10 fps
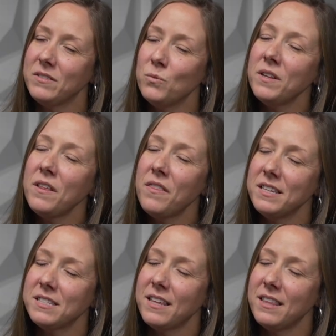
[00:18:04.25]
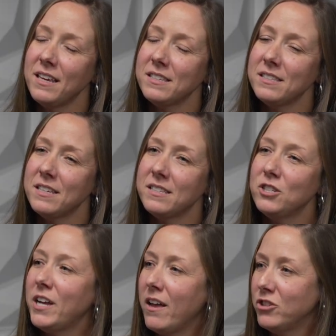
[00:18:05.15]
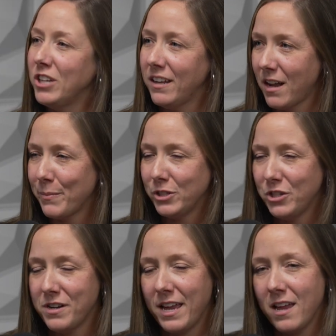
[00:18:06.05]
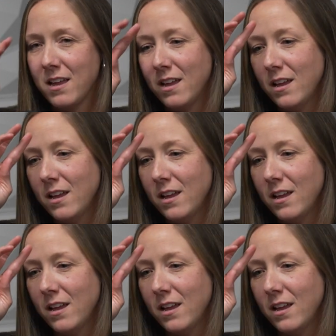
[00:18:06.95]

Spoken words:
So one of the things that I think is a challenge and an opportunity